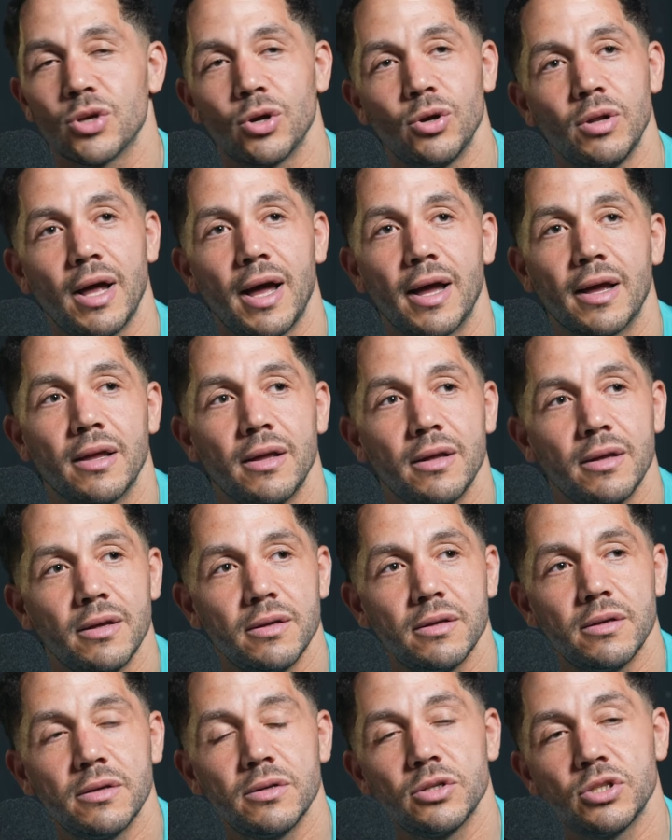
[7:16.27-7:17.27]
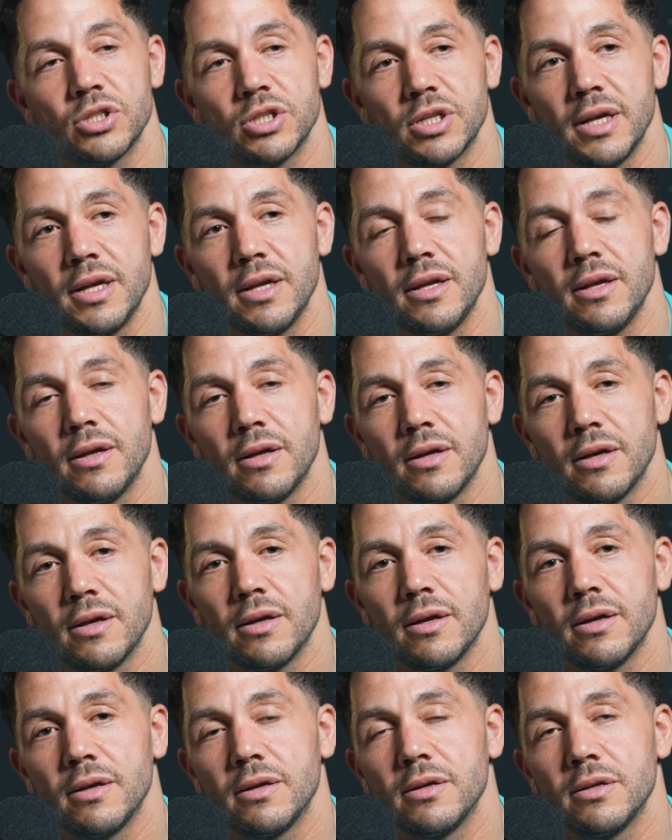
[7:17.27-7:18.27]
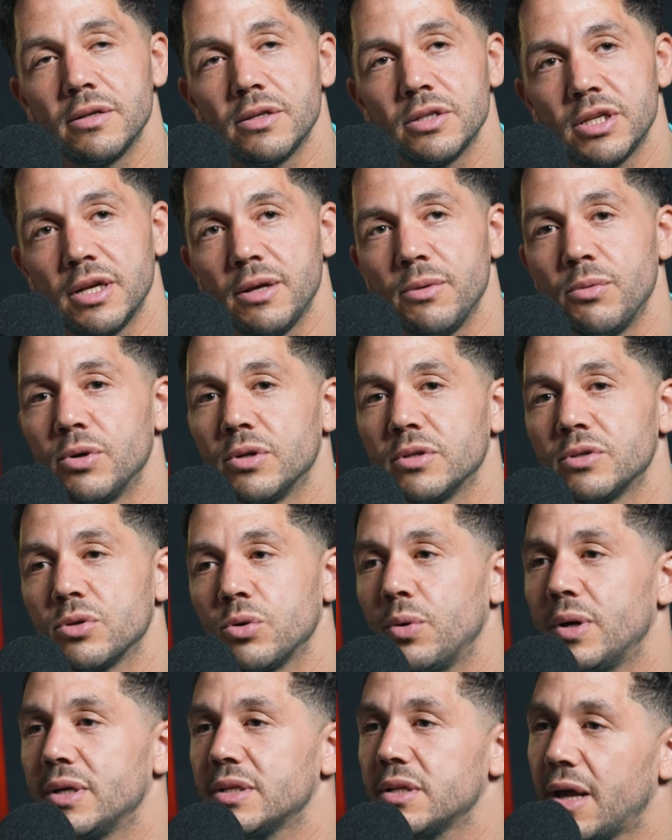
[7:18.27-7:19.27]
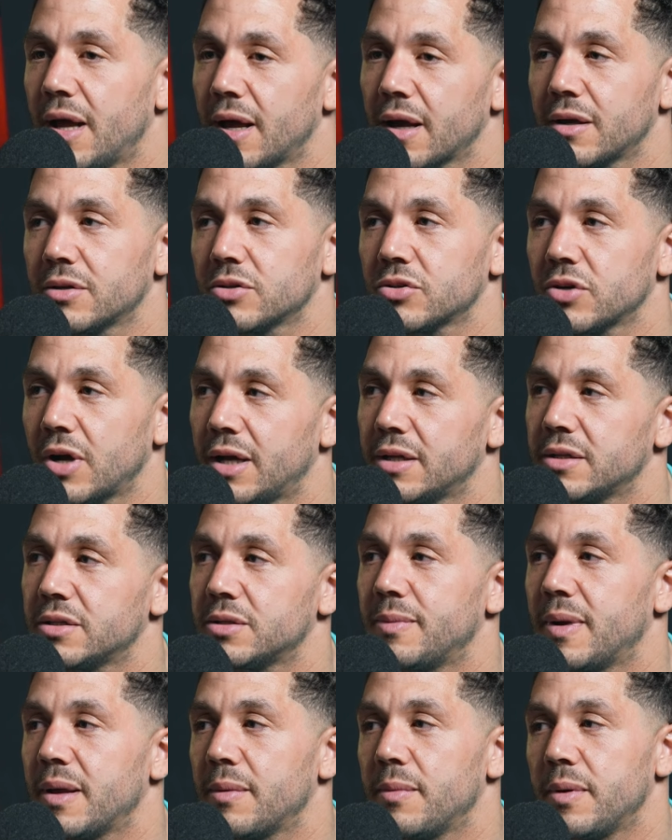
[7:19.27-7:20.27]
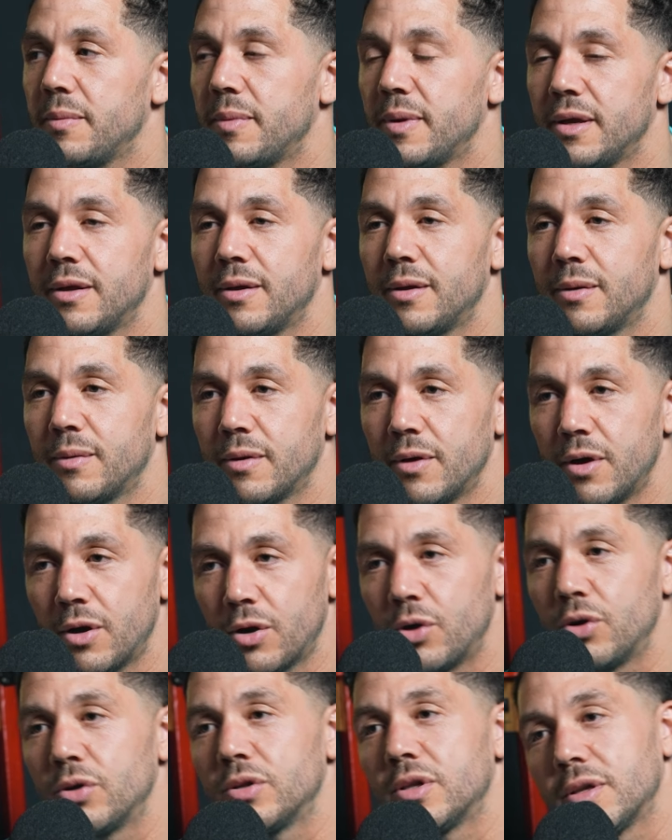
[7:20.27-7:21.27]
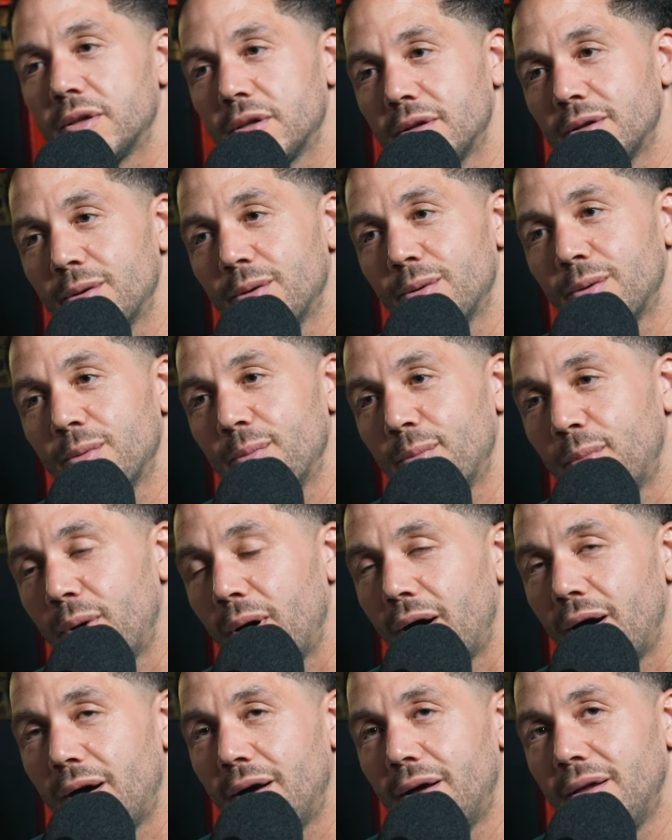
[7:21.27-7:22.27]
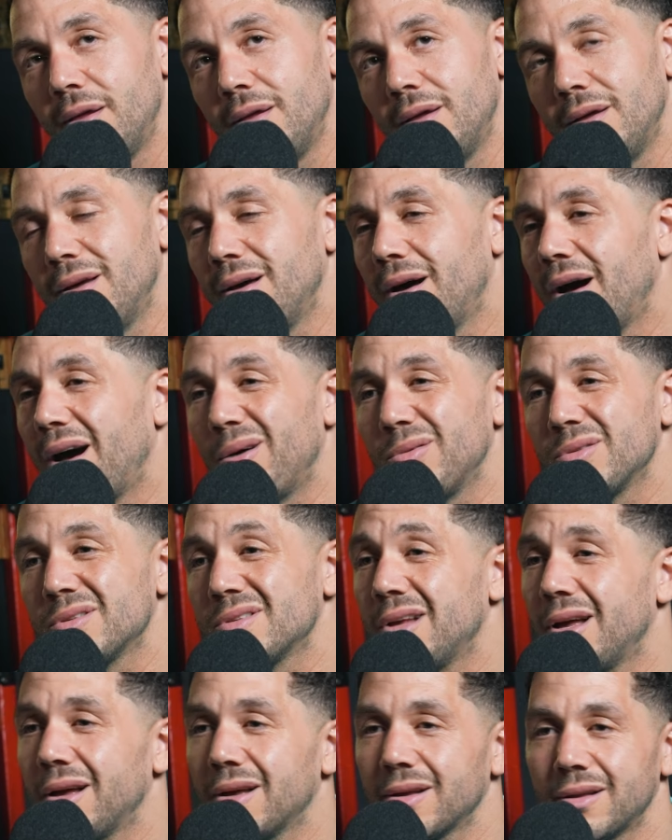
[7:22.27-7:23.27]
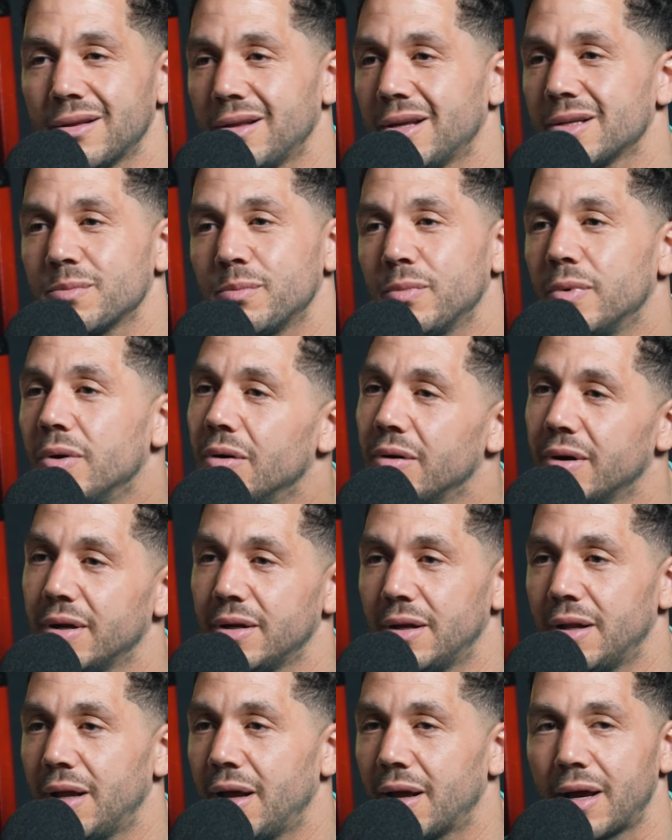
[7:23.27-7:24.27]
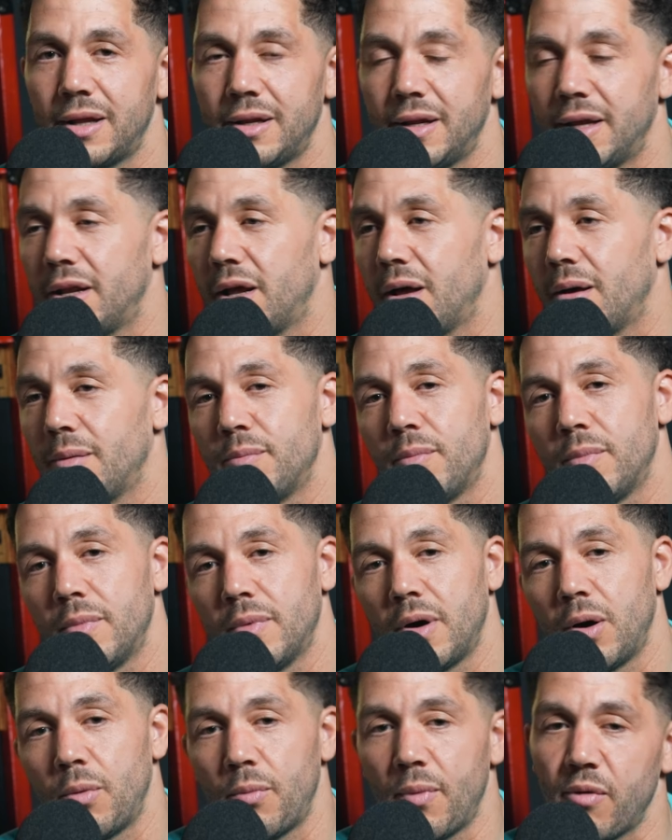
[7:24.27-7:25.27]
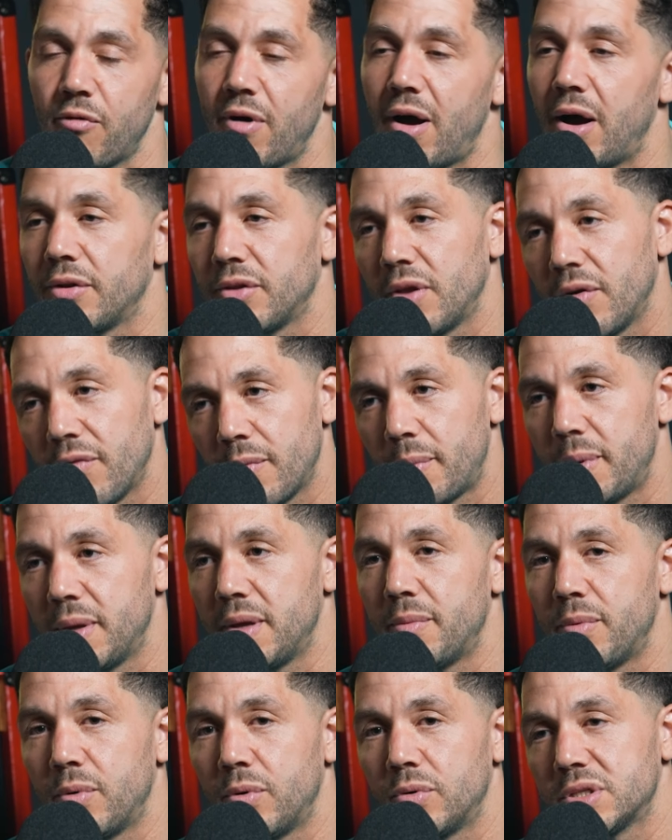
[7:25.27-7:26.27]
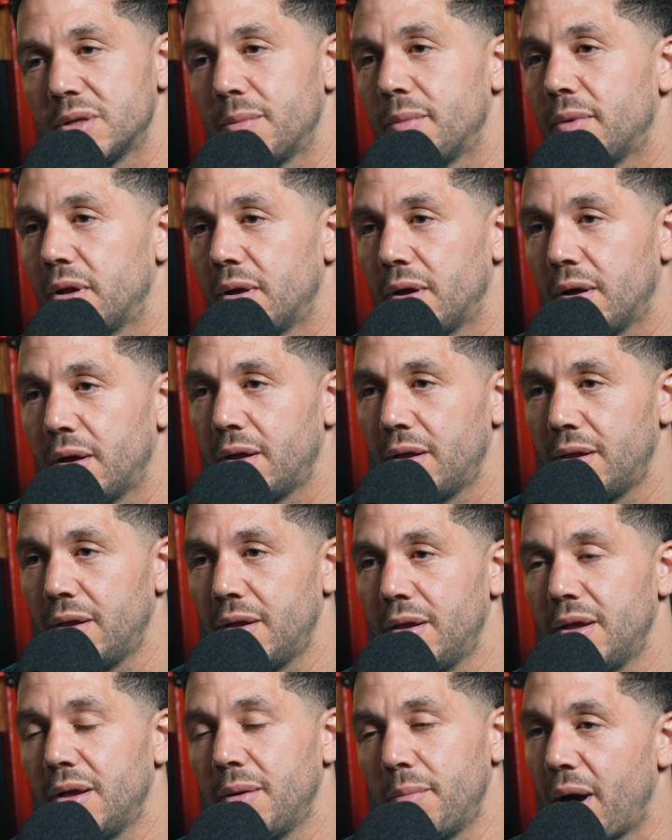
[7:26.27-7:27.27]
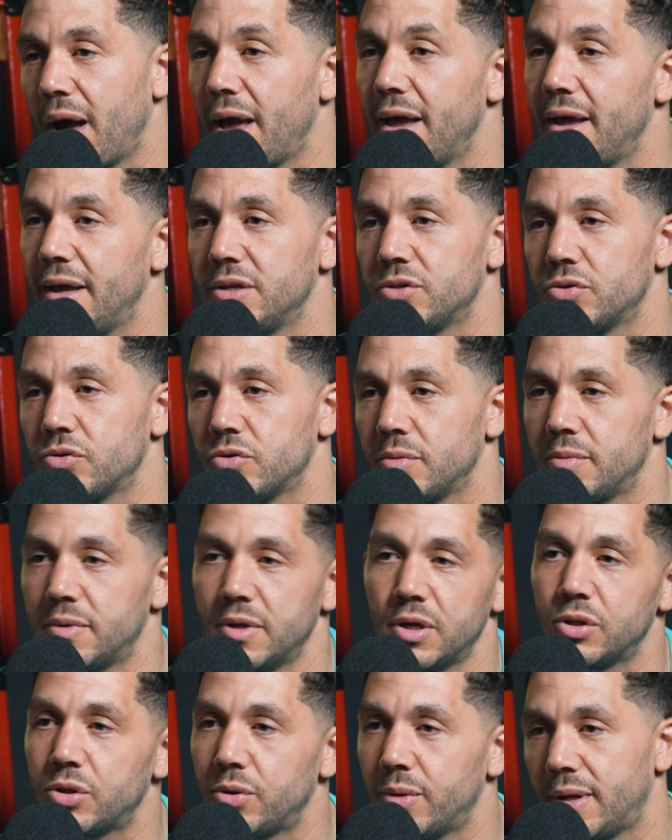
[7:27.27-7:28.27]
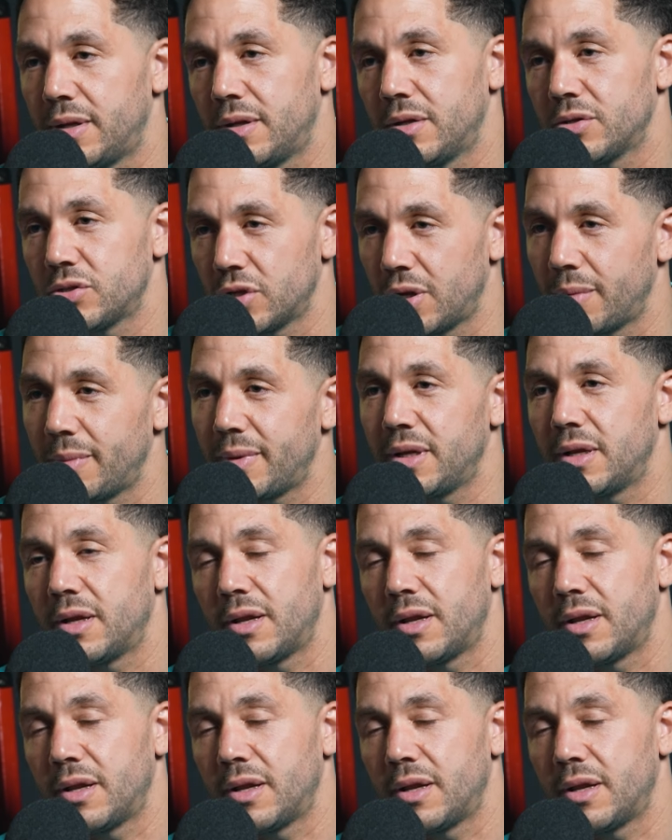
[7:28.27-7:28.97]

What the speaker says: So like she was always like trying to make me be a good, but I was like, that's boring. Like, and then I'm around other people similar my age group that are doing, do you know what I mean?